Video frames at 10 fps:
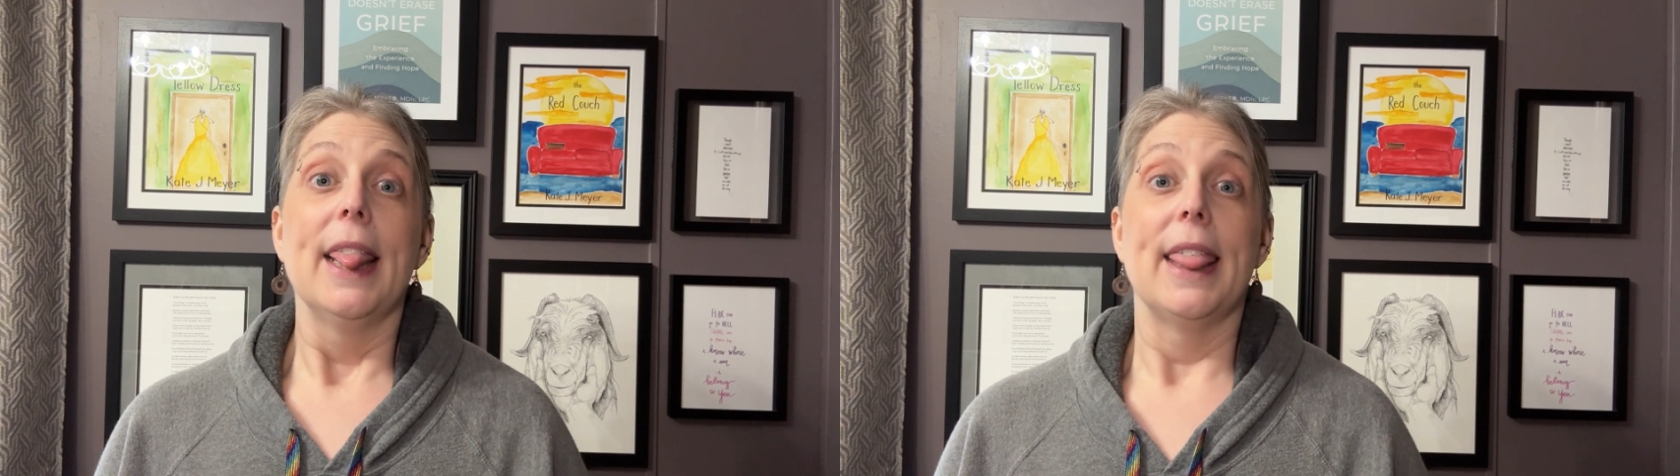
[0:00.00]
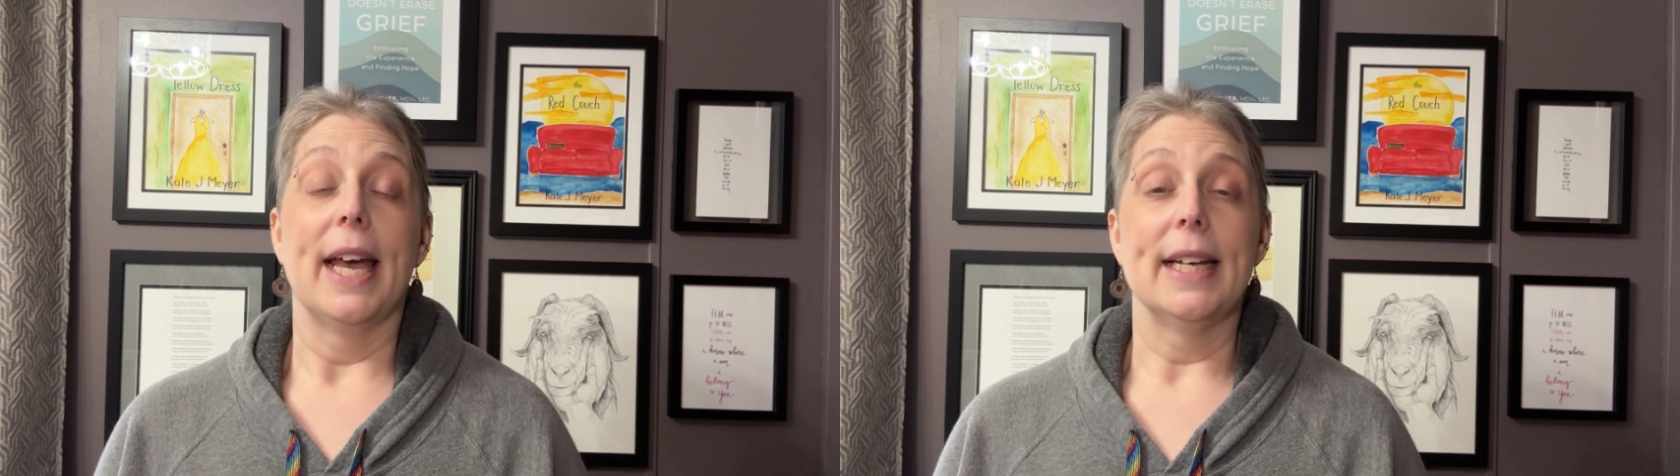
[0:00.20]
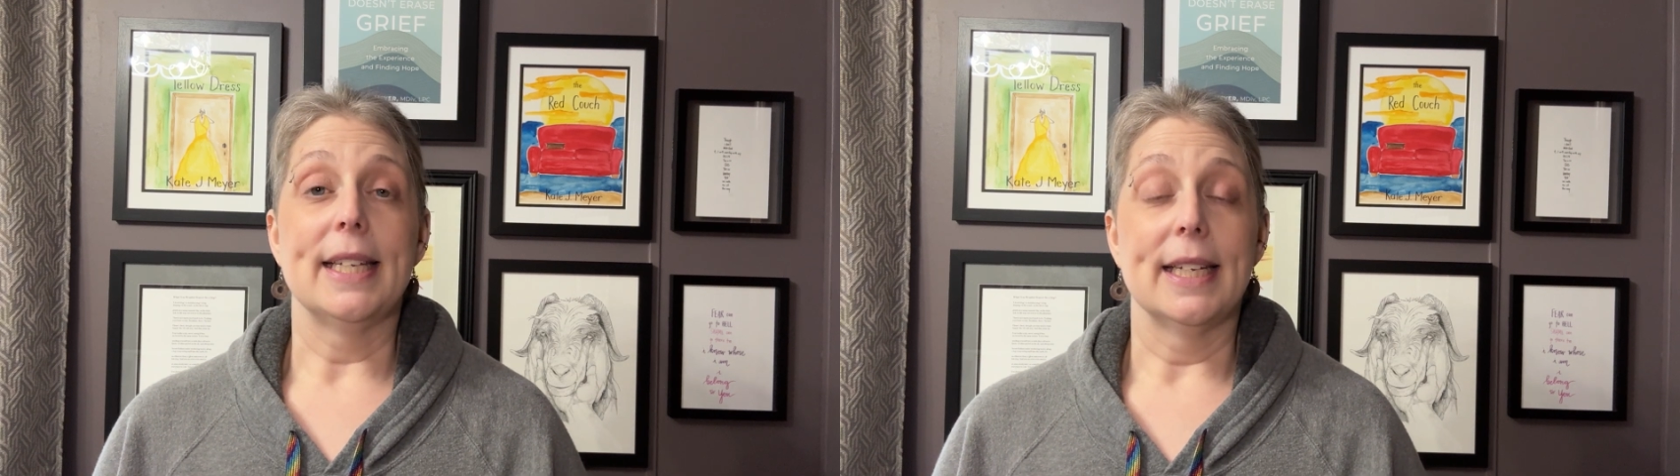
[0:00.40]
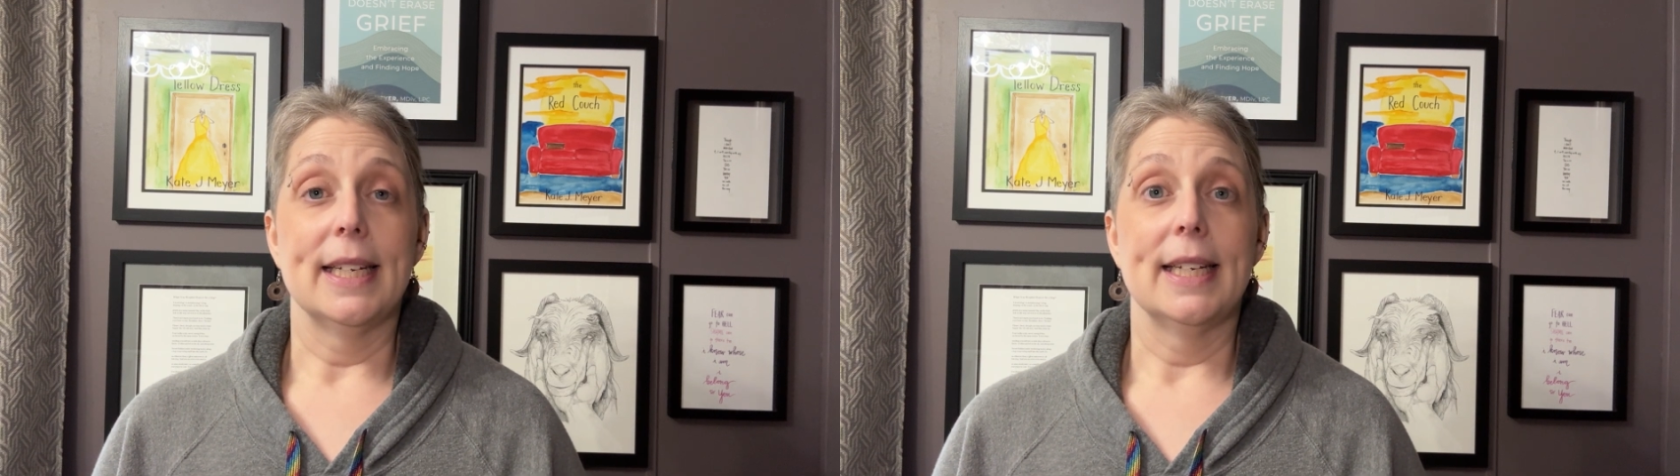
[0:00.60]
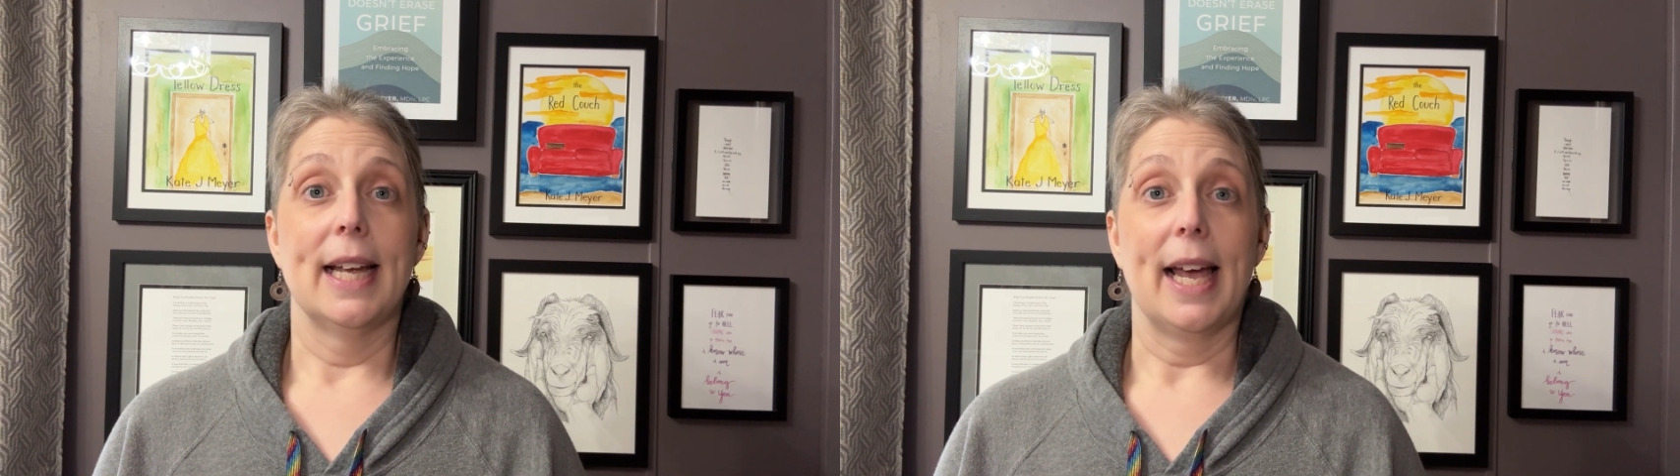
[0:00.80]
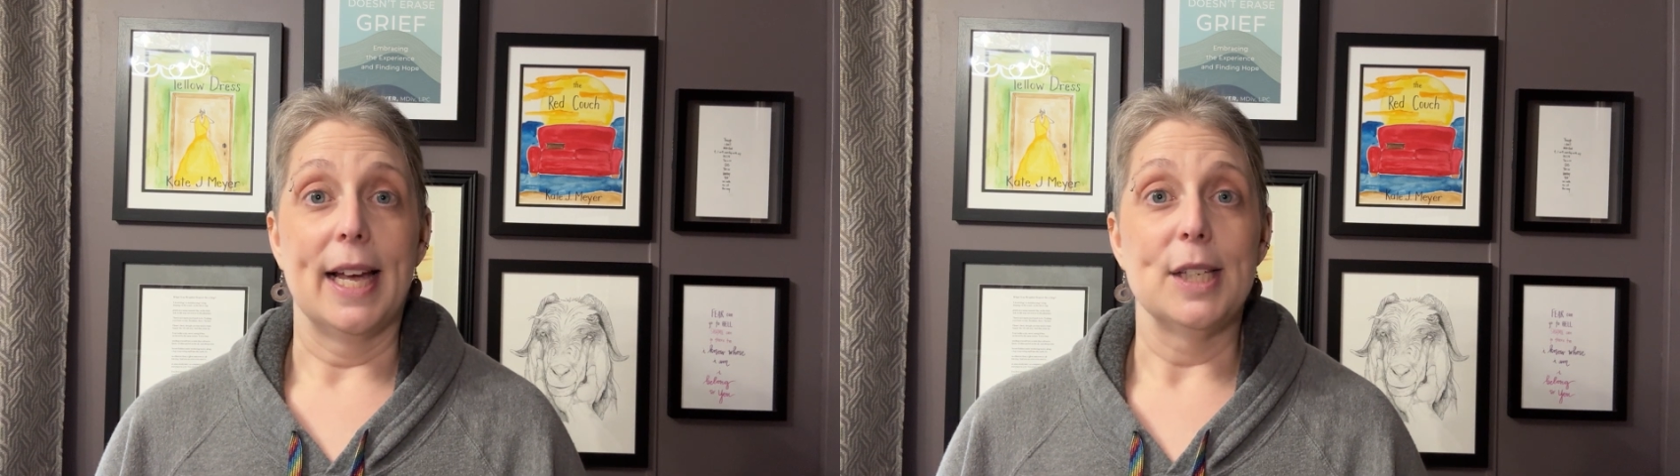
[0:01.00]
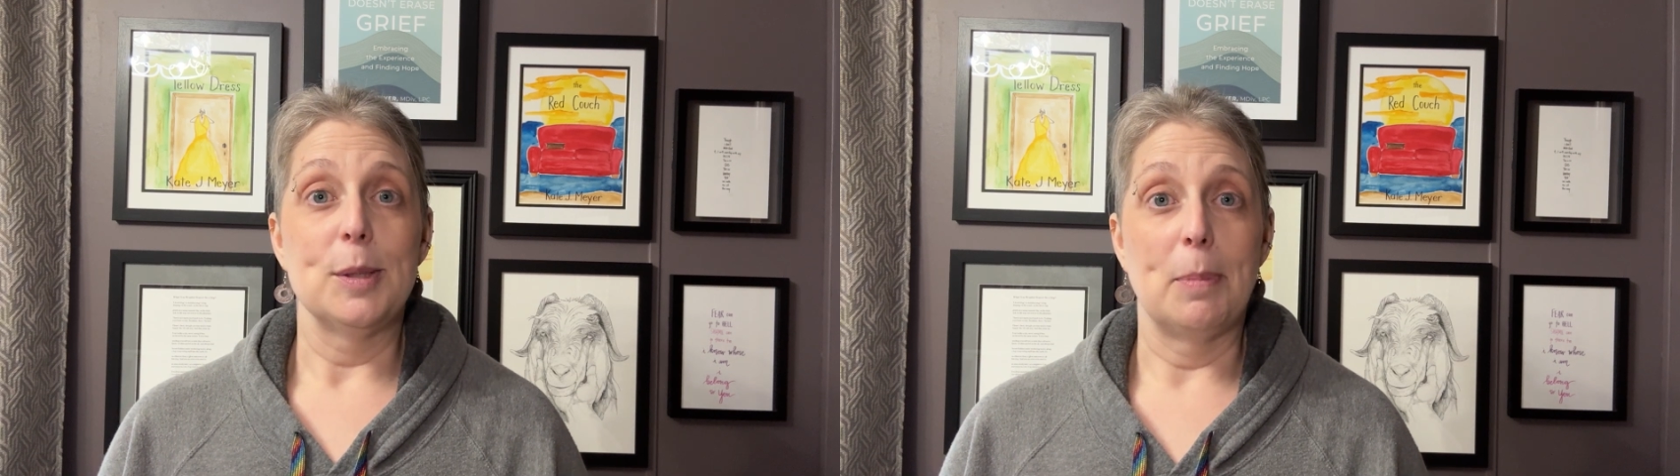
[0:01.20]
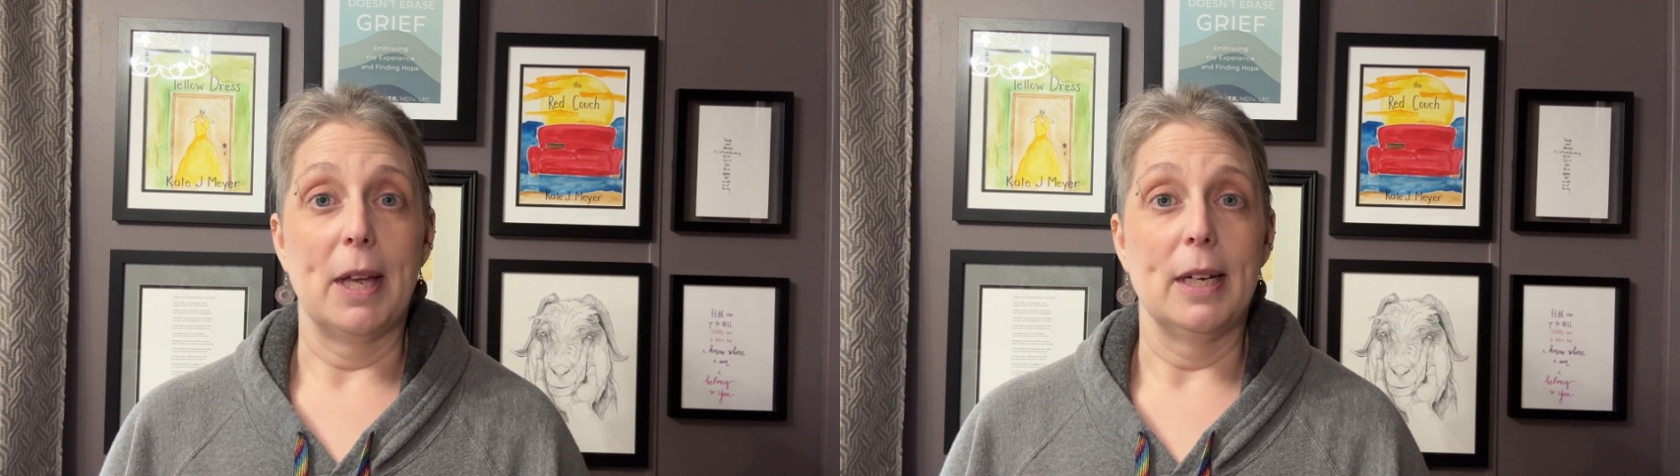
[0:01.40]
that has
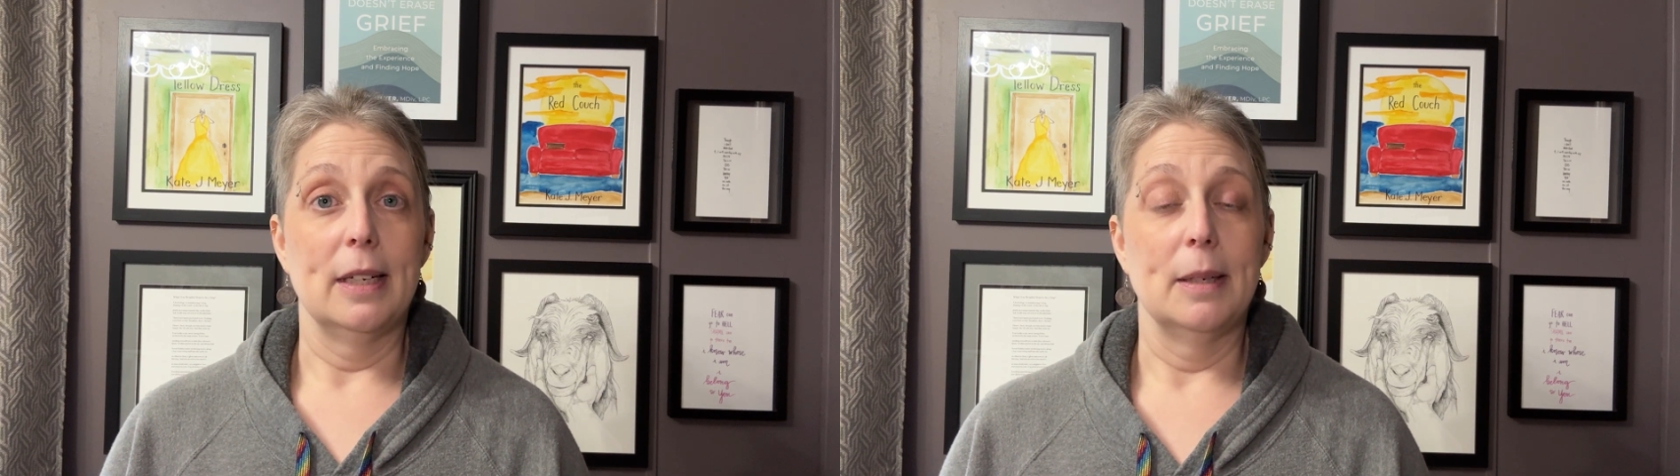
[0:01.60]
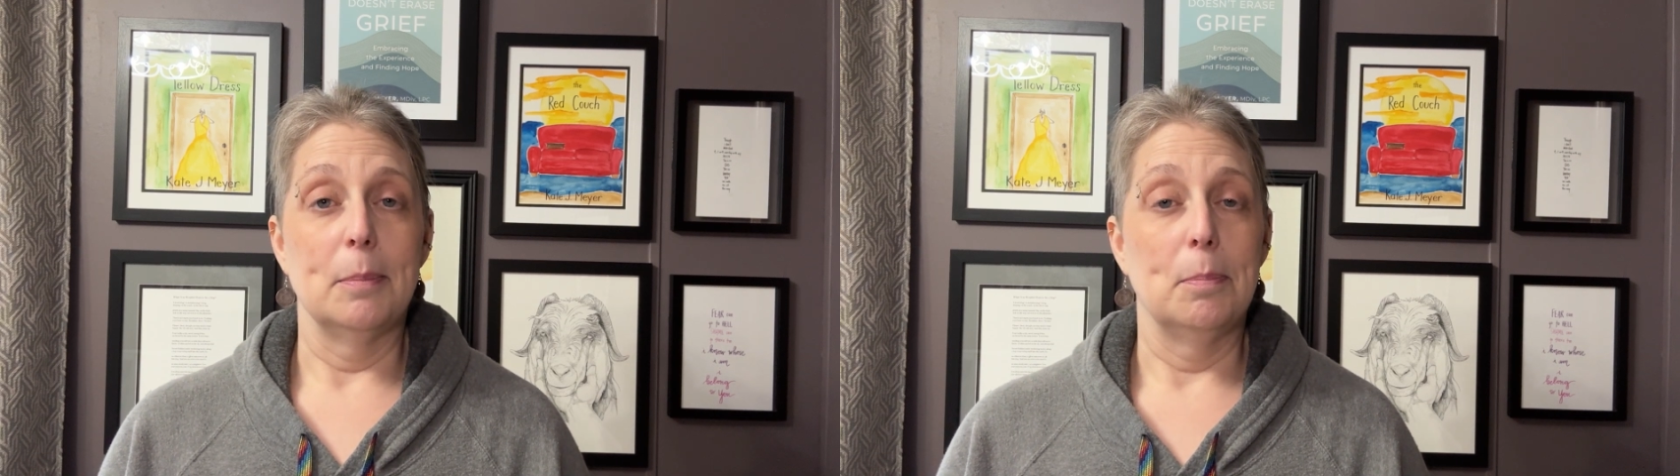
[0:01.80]
been